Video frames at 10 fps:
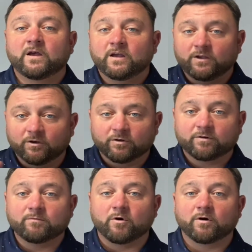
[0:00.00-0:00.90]
You'll learn
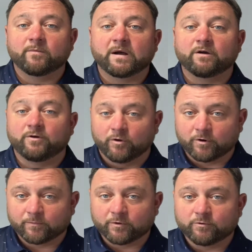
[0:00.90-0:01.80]
more about
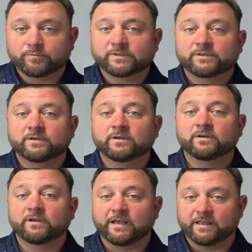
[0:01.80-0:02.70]
norm groups
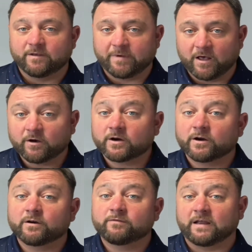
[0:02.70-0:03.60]
in the bell
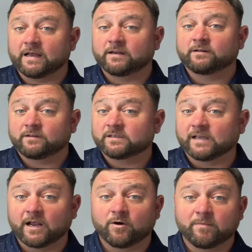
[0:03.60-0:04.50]
curve and the
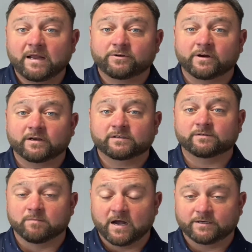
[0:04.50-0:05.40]
psychometrics
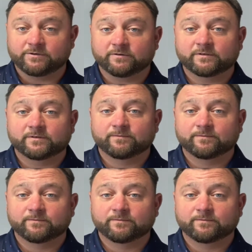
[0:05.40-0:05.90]
modules.